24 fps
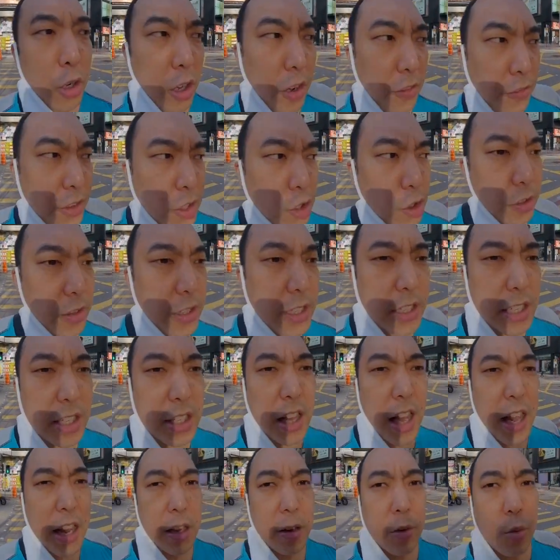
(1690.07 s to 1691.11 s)
This is like
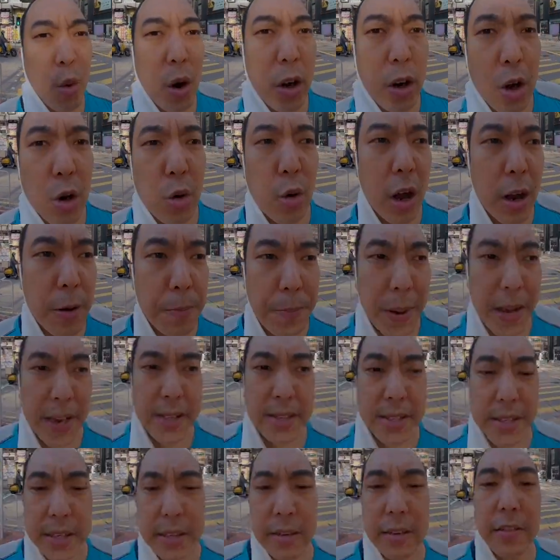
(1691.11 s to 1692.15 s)
101 basic
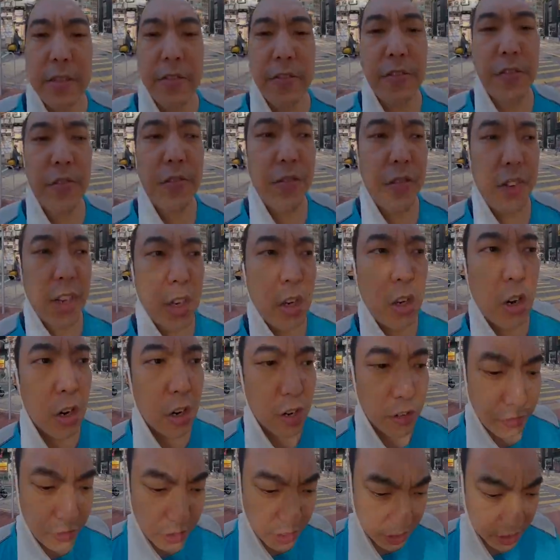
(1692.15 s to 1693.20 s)
videography
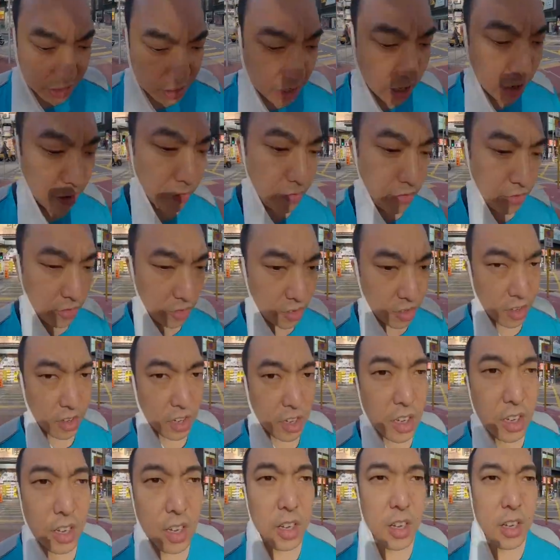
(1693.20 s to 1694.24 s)
stuff.
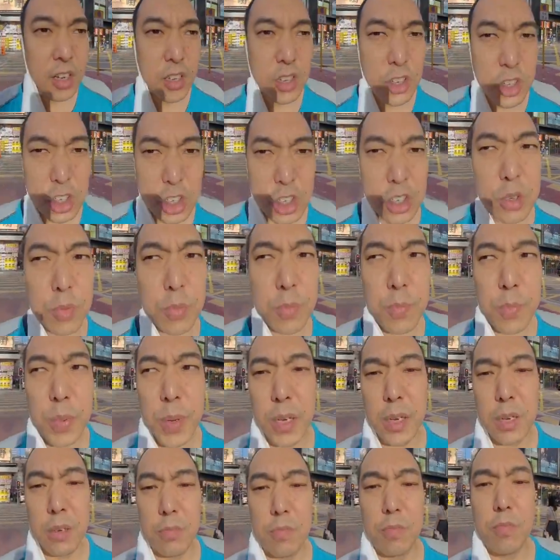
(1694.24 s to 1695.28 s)
You shouldn't be
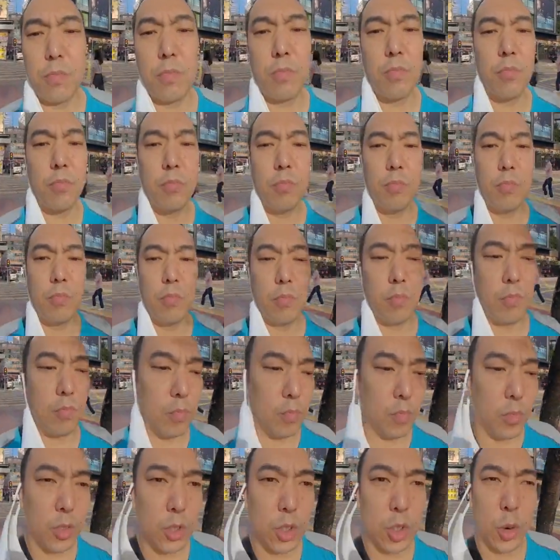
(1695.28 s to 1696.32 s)

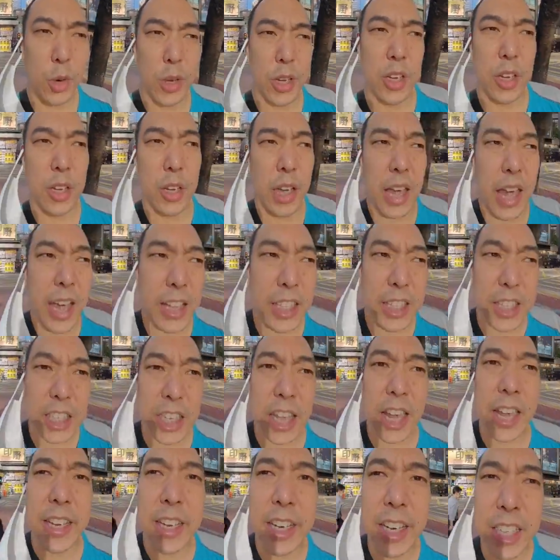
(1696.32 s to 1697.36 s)
doing an end slate and a
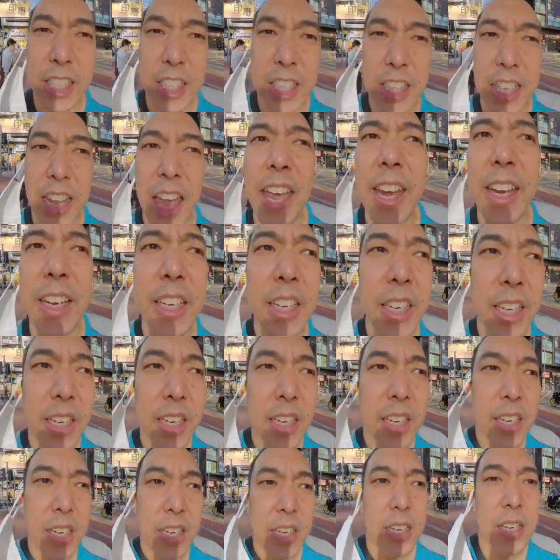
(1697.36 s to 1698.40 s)
slate
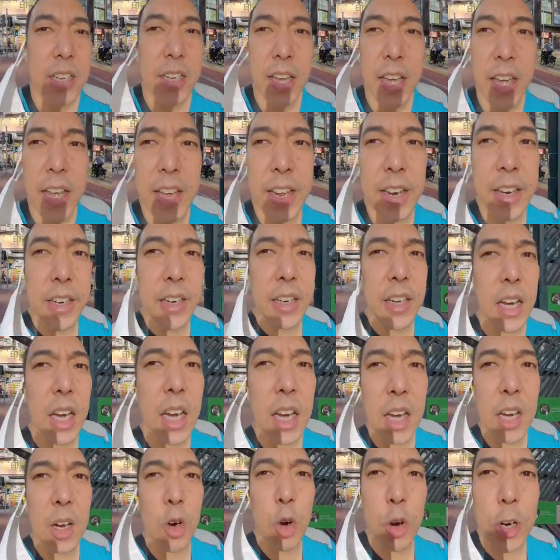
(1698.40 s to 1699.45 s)
and or a
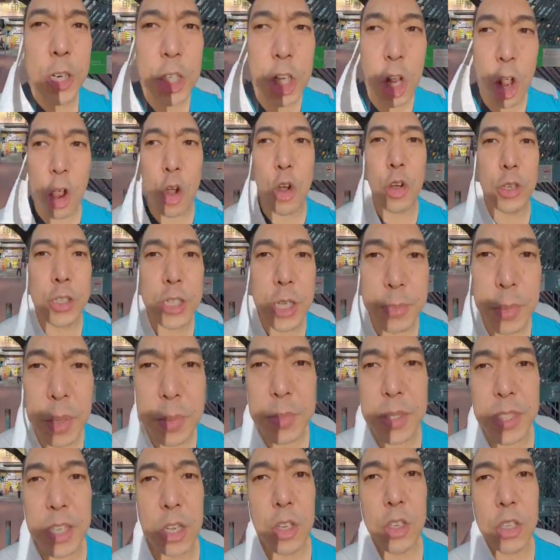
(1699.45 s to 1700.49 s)
tone. Sometimes they use a
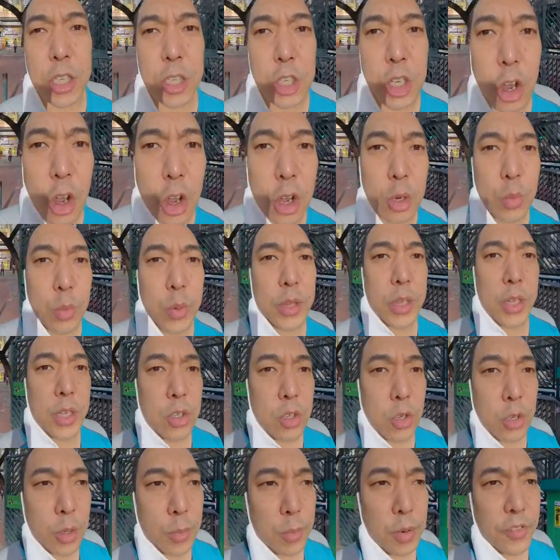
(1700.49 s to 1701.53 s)
tone when they're doing
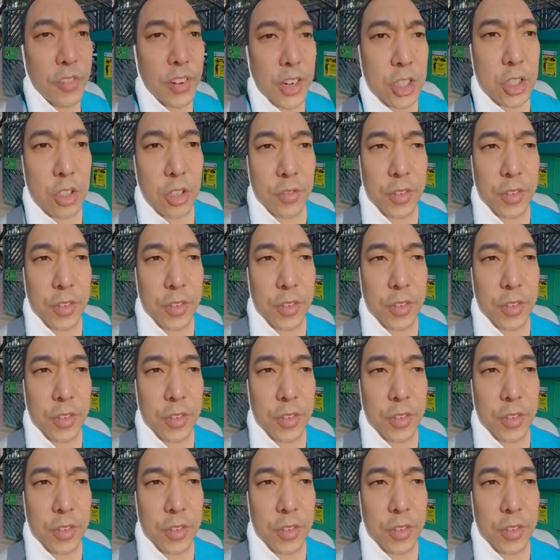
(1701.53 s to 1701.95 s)
professional video.